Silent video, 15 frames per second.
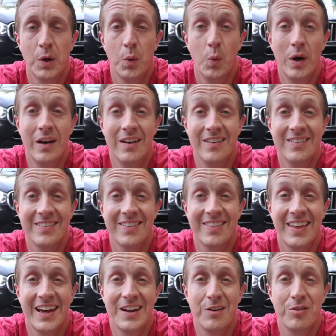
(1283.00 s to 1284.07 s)
Well,
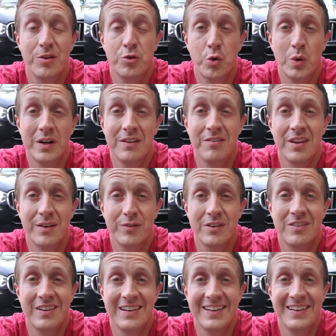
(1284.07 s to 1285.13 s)
that is the
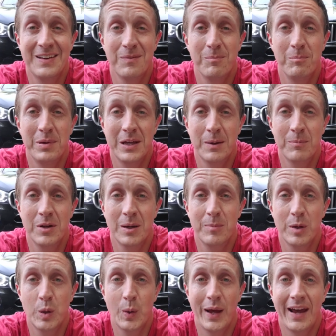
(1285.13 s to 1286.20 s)
2017
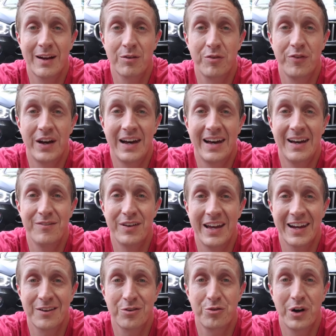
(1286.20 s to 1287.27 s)
BMW X5
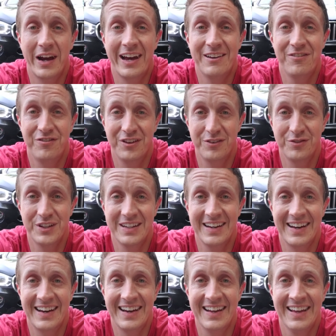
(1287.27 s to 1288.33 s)
xDrive
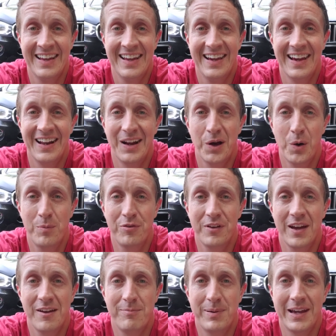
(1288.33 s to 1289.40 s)
50i. And
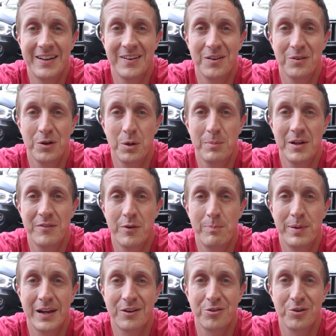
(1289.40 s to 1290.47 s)
hopefully I painted a little bit of a
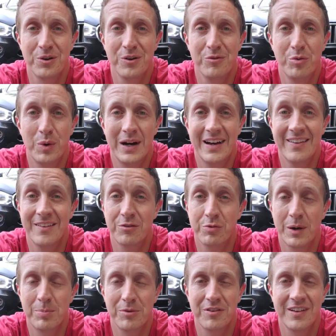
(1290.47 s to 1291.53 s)
picture of why this
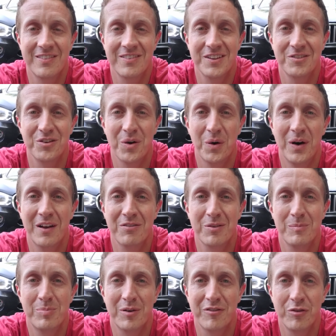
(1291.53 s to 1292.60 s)
represents such an
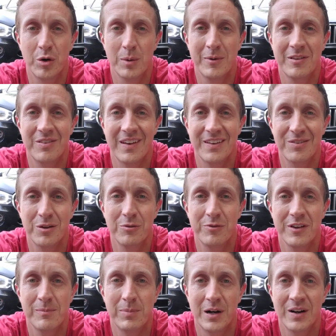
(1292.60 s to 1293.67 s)
awesome performance
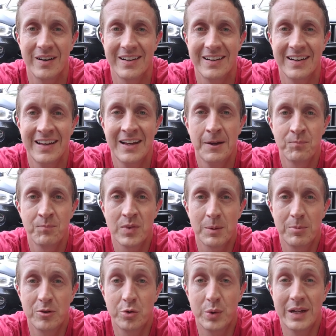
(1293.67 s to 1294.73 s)
SUV bargain.
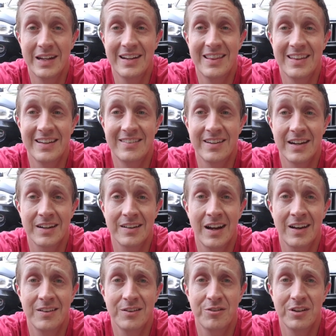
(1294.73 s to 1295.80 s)
Between the
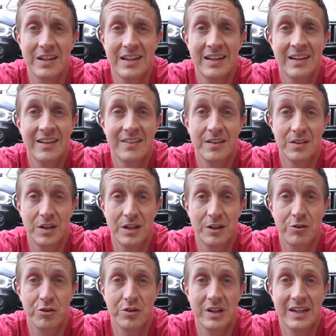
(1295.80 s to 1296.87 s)
technology, the
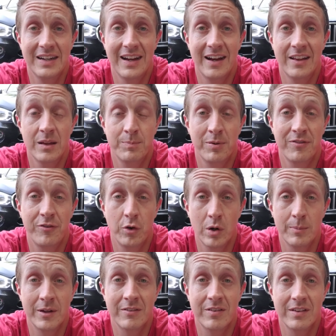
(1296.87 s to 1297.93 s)
luxury, and the
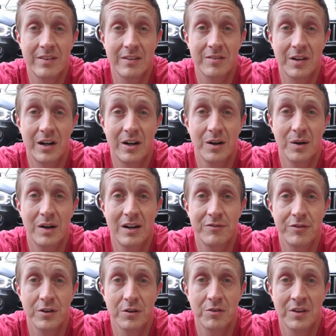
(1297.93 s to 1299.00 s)
performance that this car
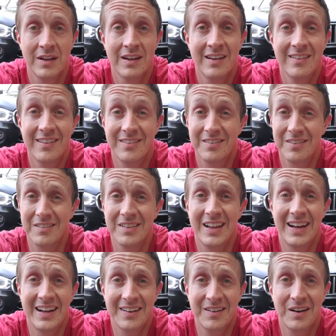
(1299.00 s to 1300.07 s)
offers, this is a
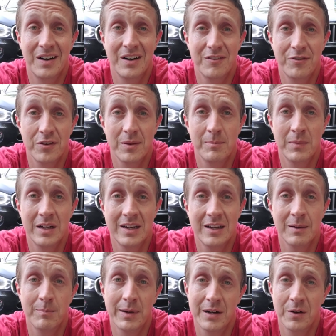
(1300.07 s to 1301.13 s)
lot of car for the money
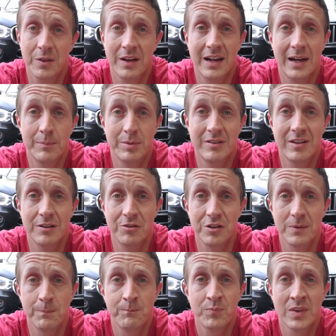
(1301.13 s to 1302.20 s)
compared to the
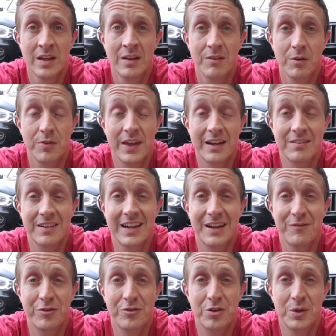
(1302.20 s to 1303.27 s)
competition. So thanks
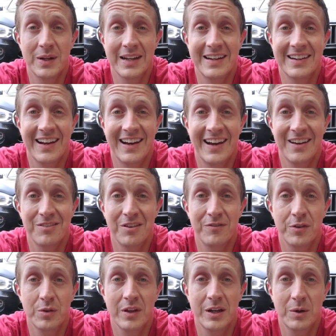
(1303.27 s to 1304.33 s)
again for tuning in, guys. If
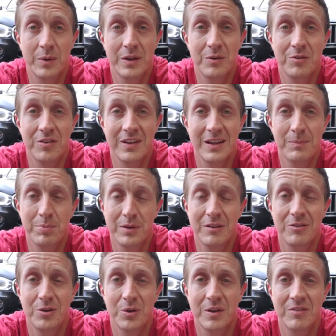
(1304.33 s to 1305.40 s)
you like what you see, please
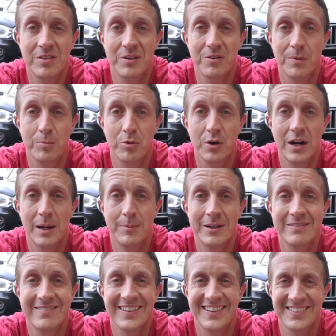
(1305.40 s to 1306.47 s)
do consider
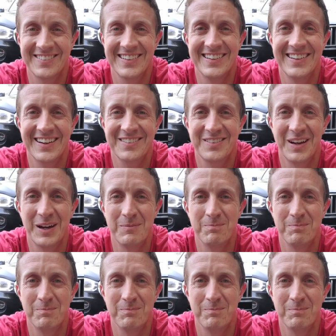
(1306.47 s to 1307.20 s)
subscribing, and I'll see you next time.